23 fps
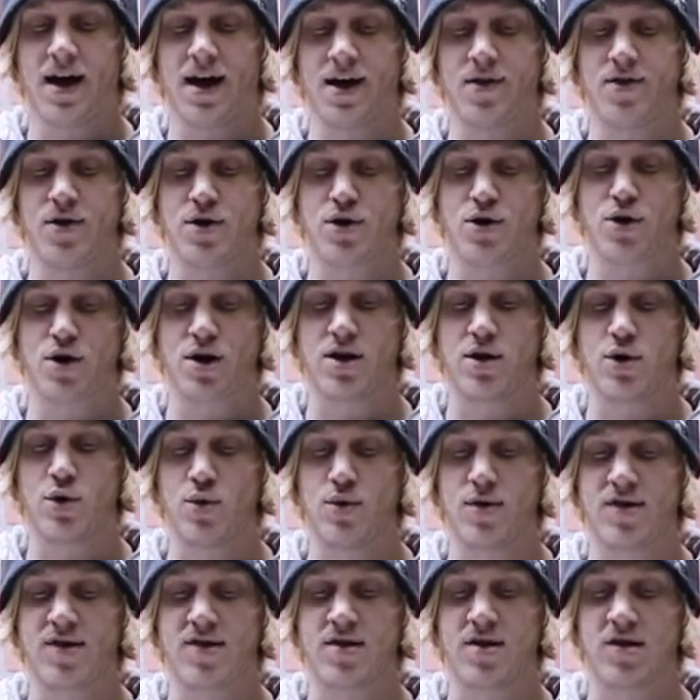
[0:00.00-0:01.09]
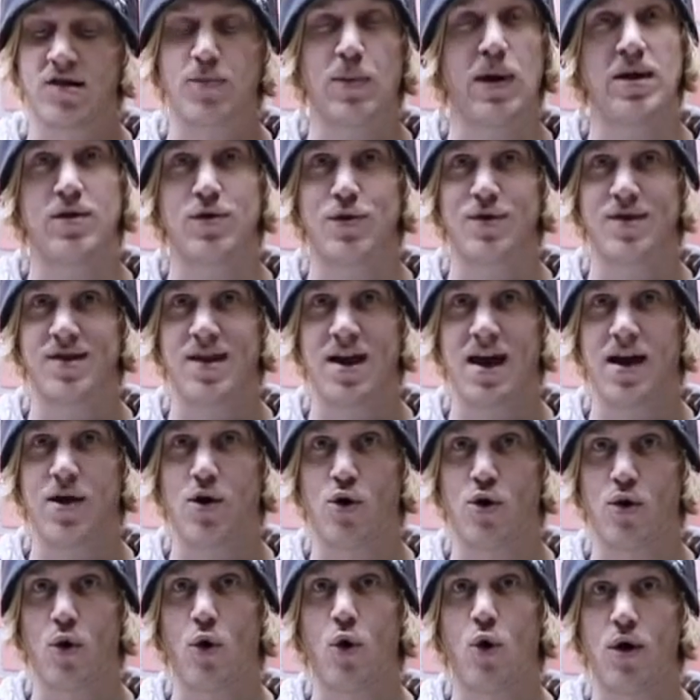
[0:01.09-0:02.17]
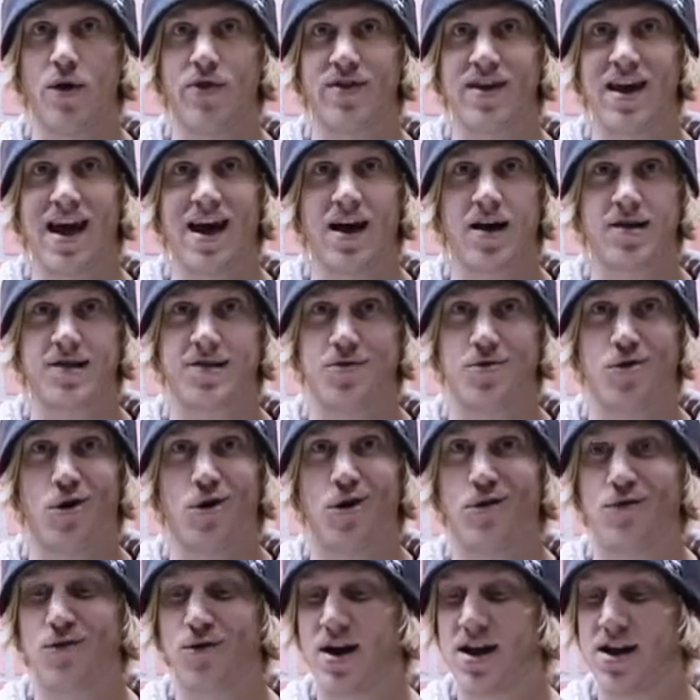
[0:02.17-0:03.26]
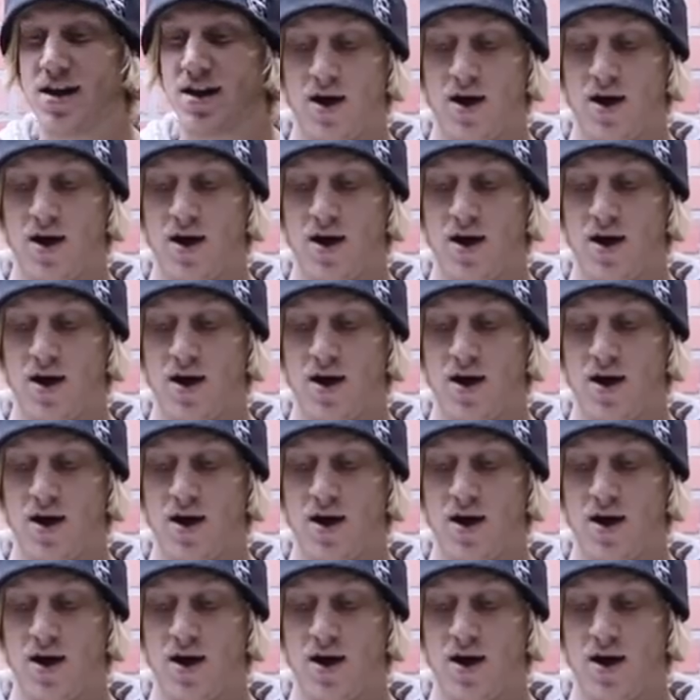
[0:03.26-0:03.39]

then you're gonna use the spacers that are on the axle already.